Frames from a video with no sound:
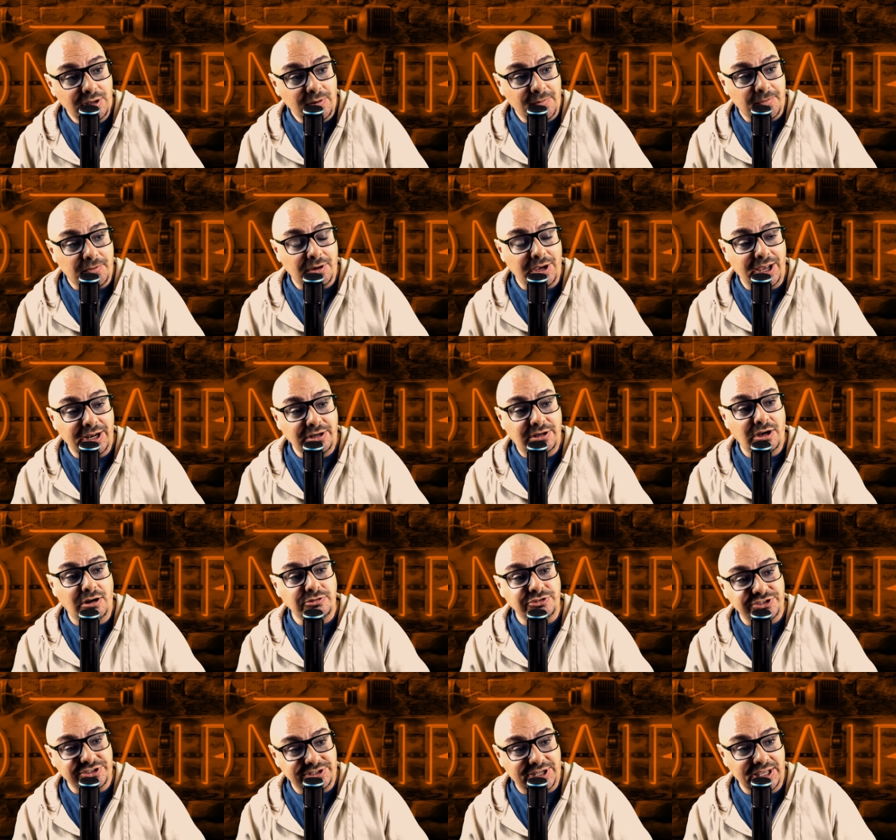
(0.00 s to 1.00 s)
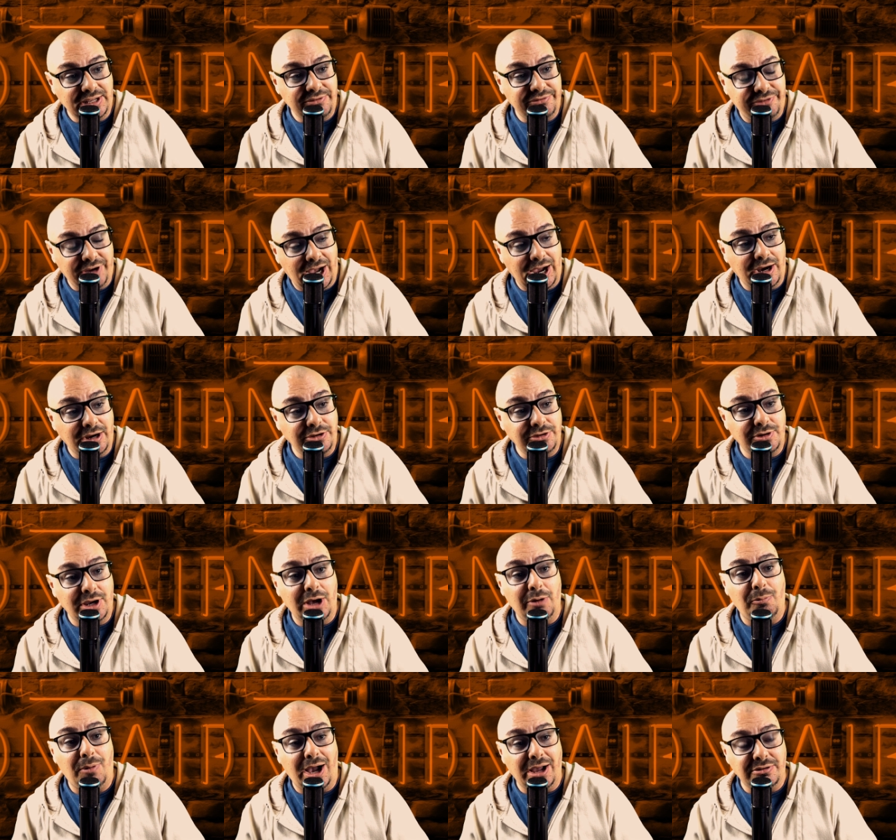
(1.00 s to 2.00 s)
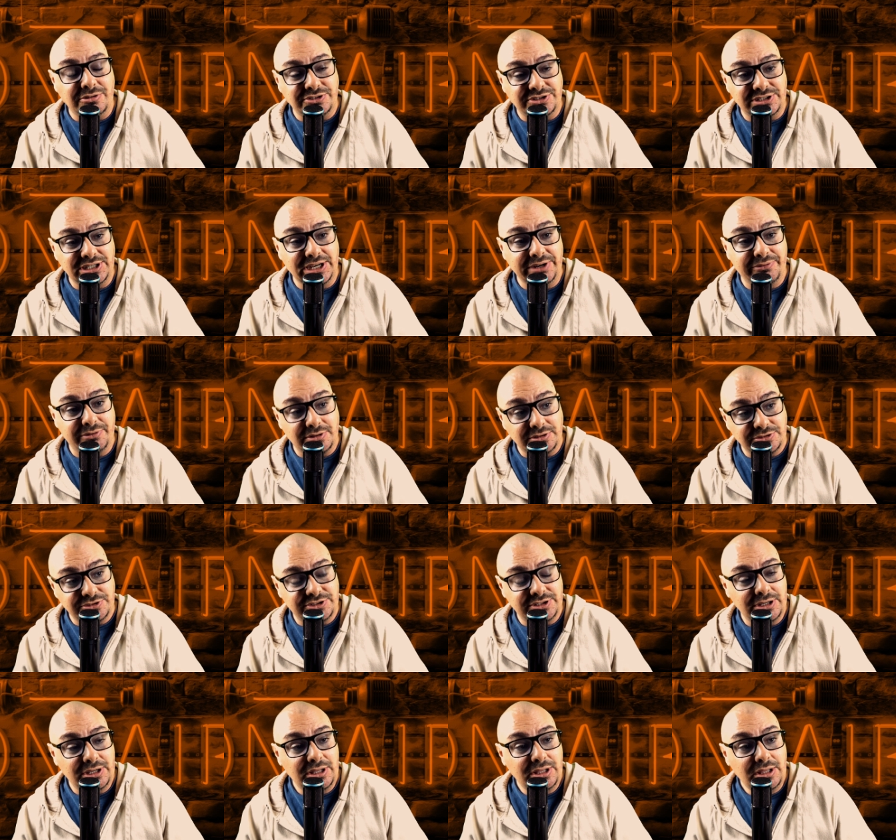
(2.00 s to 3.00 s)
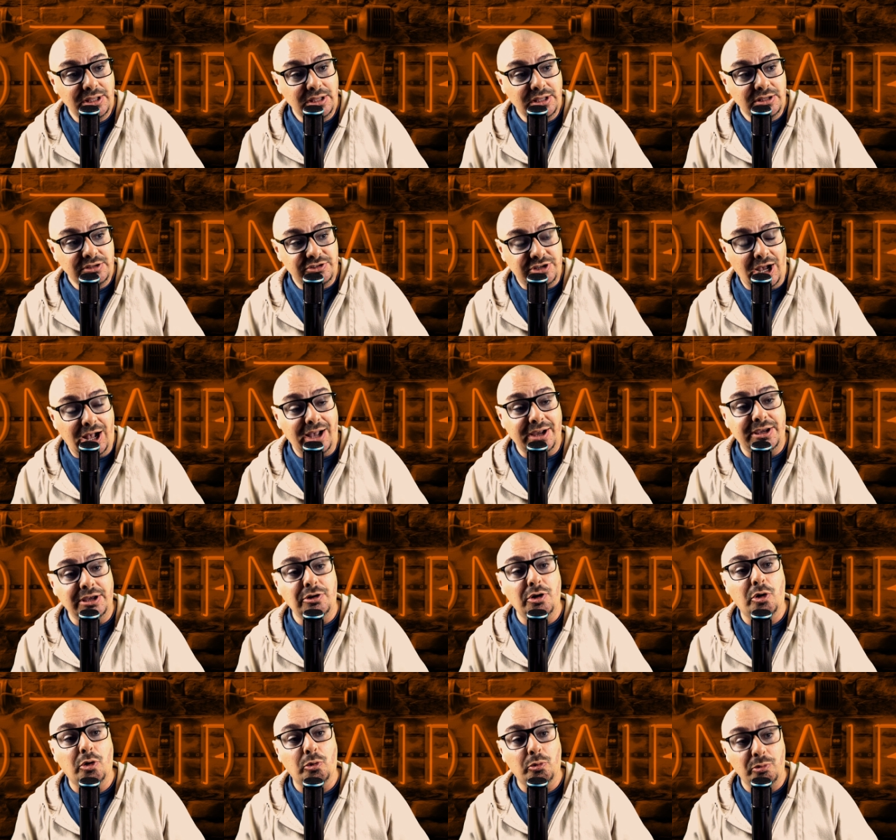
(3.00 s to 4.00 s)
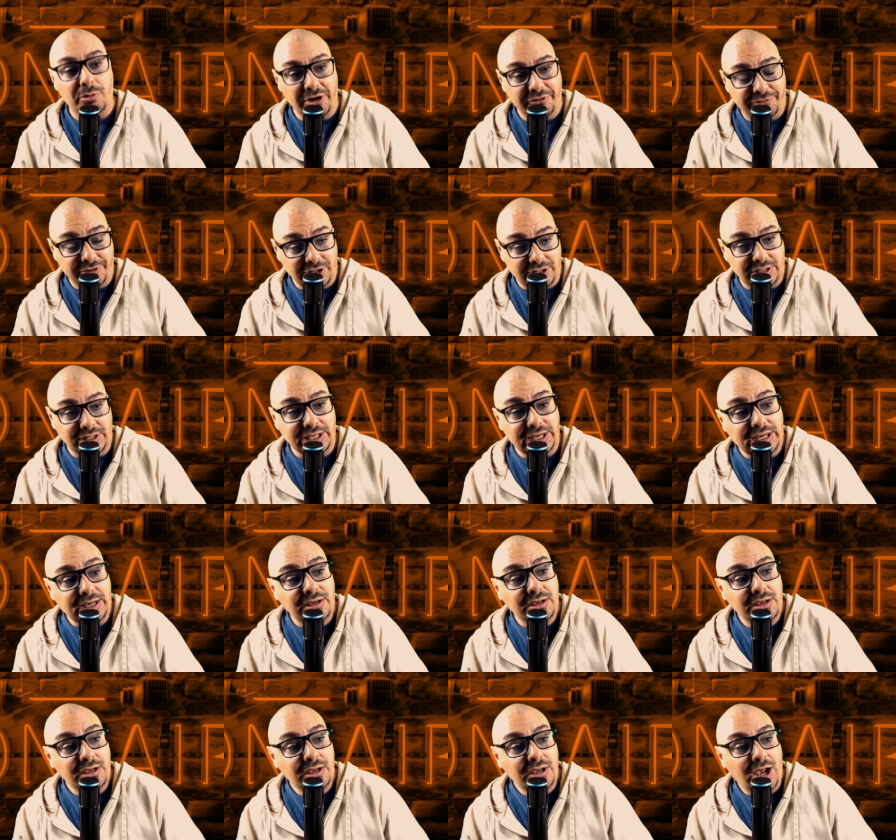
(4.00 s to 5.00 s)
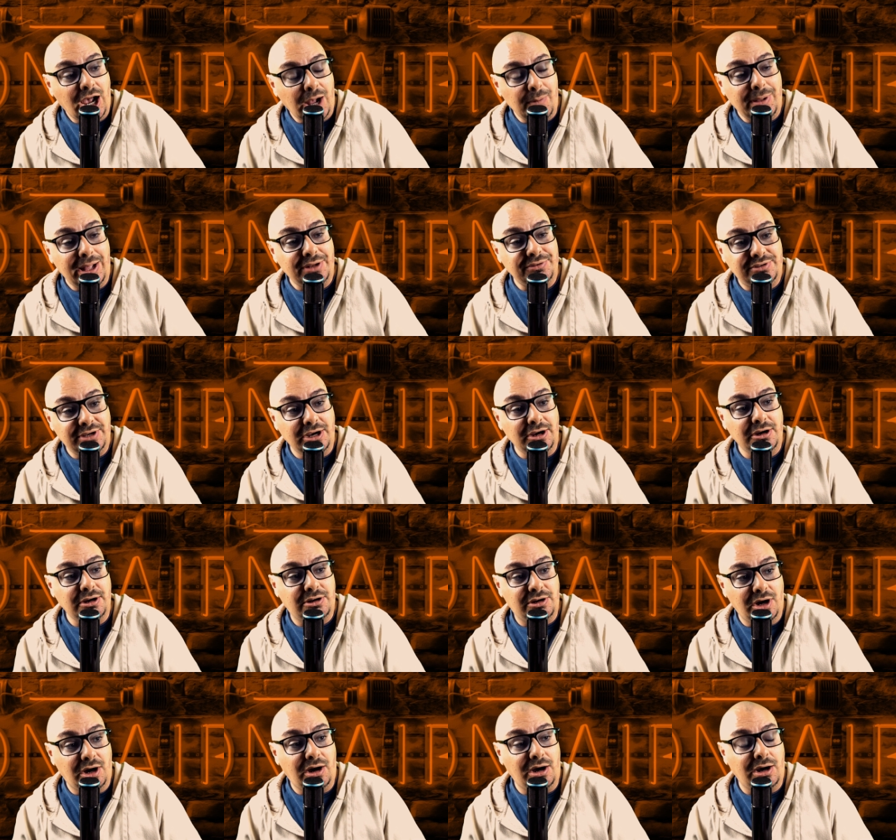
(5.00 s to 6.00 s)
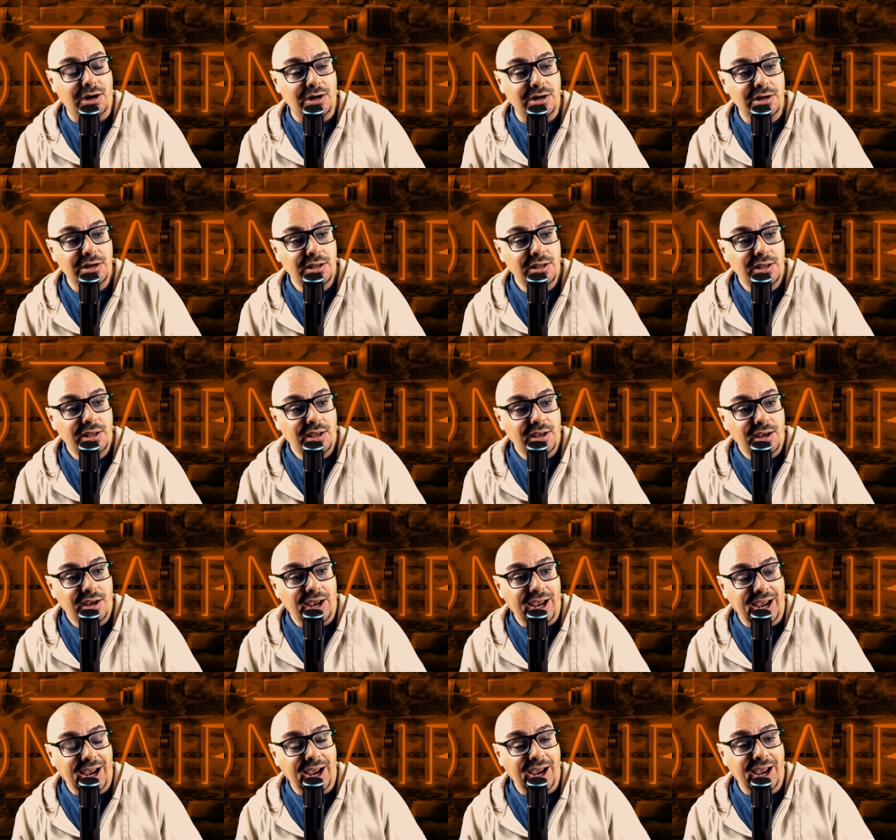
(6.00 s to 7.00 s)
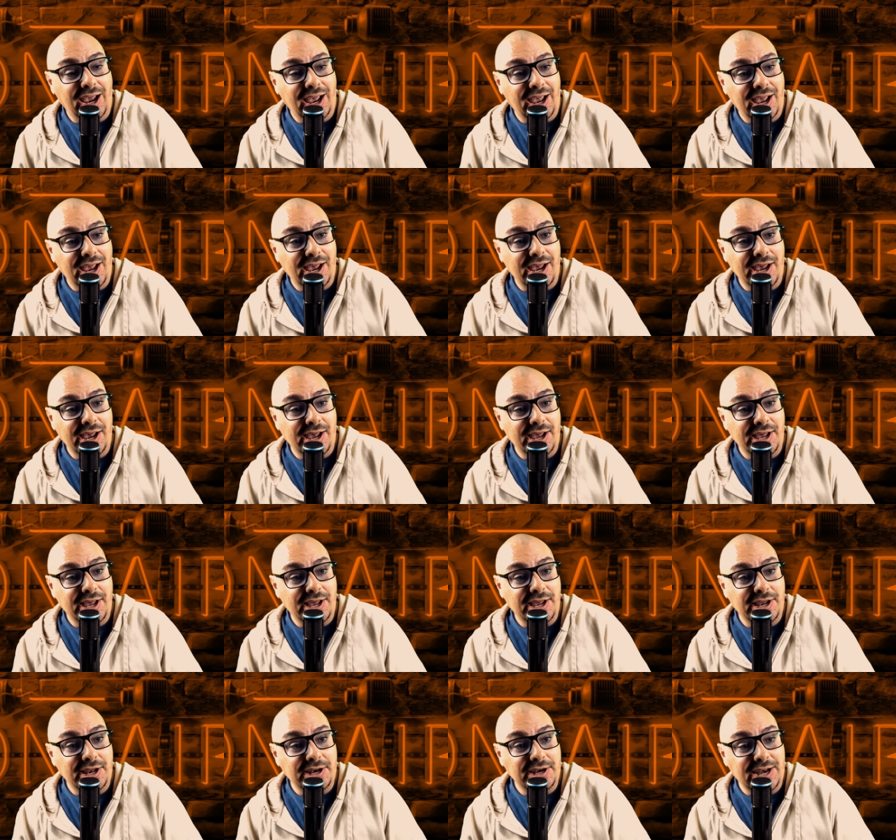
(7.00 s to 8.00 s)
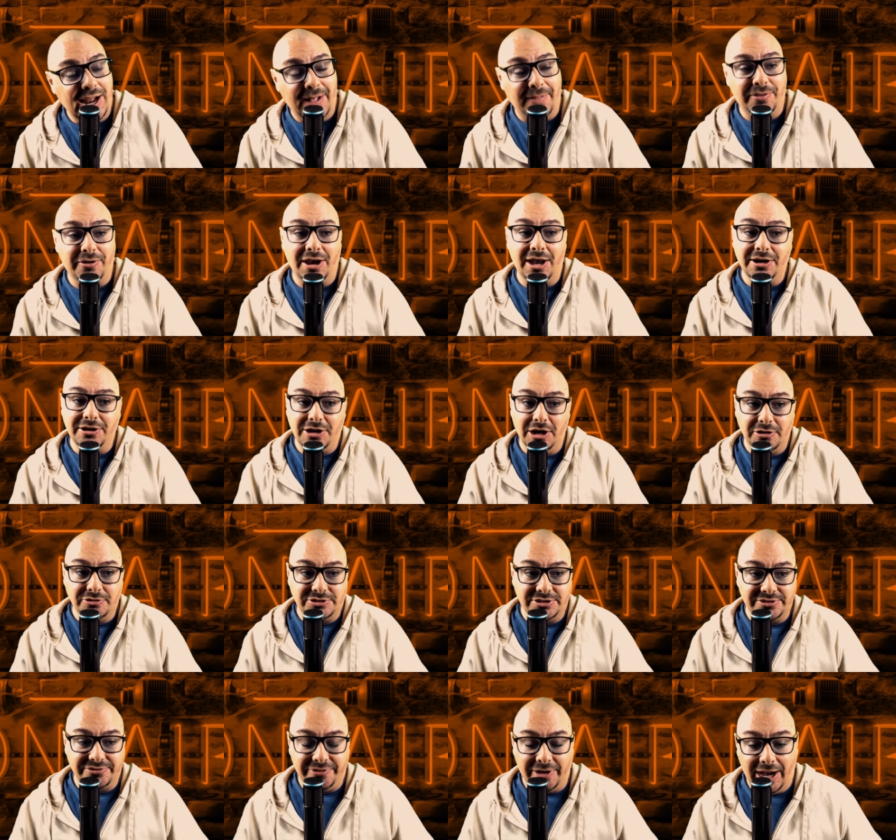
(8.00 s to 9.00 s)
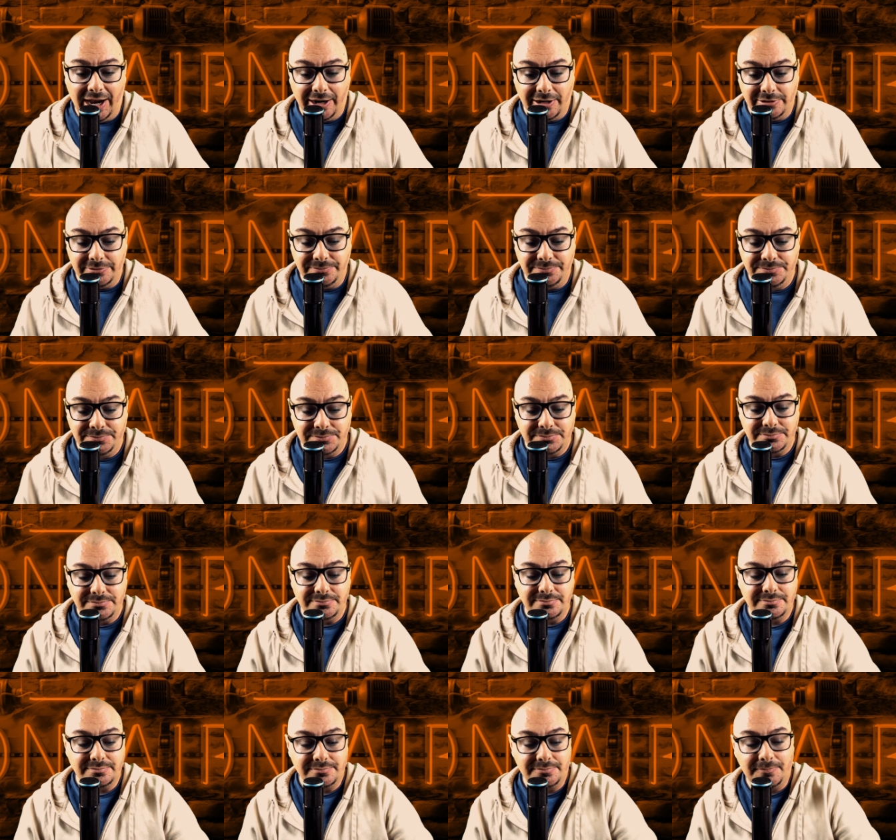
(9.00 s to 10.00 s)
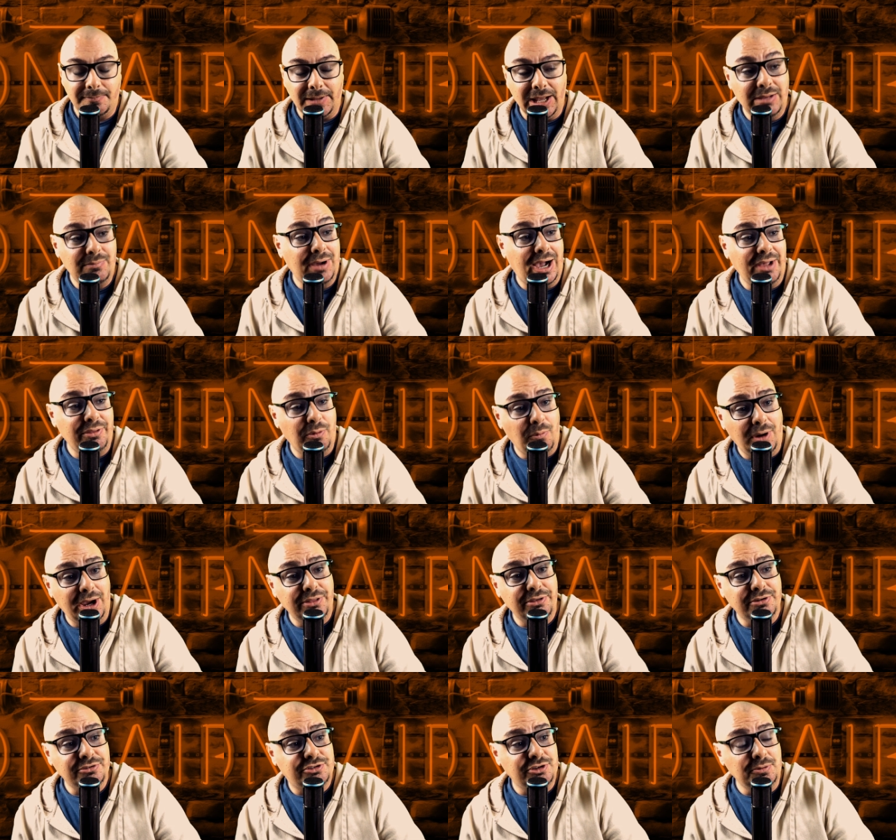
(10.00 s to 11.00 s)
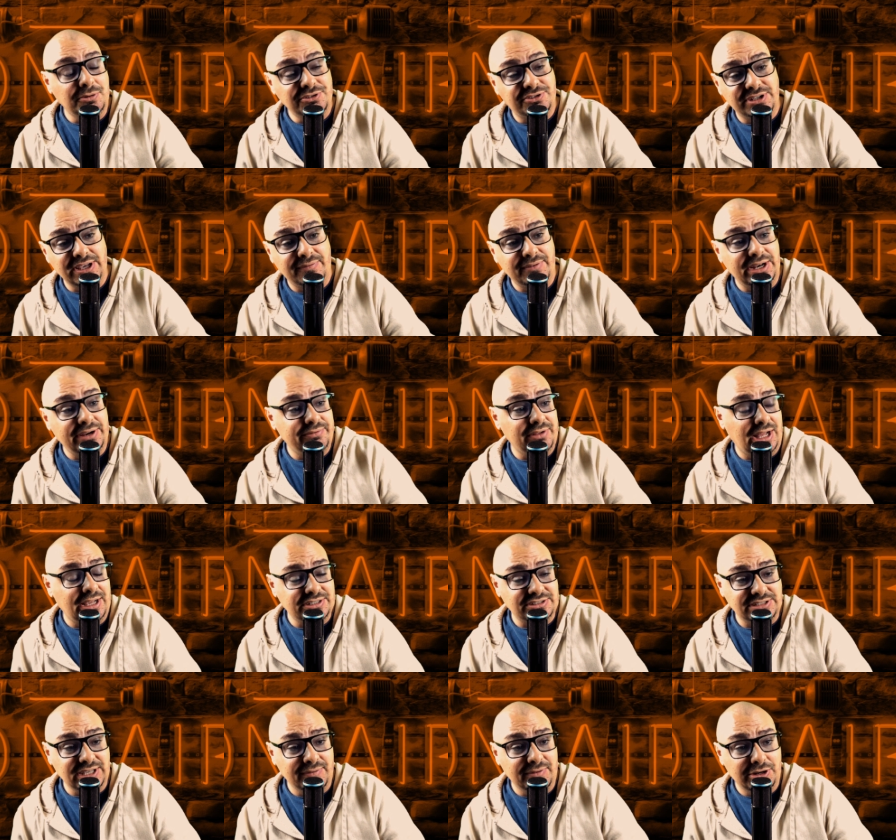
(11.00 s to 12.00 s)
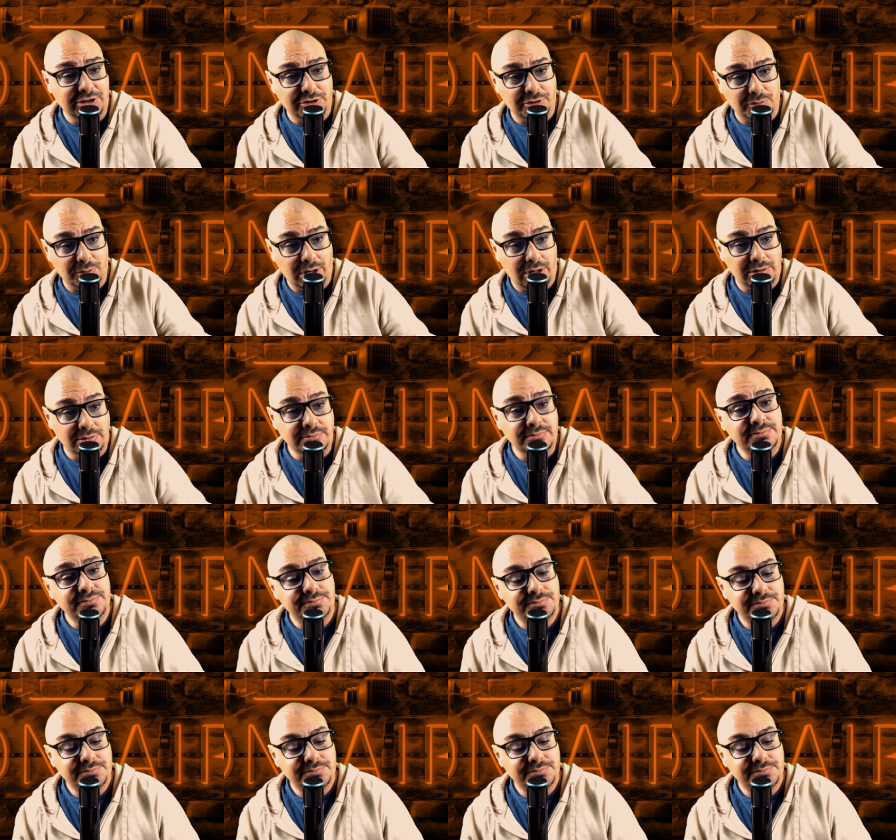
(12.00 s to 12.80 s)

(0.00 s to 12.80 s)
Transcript: Their head coach is getting fired. You got wide receivers talking horrifically about Derek Carr, and now their head coach is fired. And by the way, they're two and seven. They've lost seven in a row.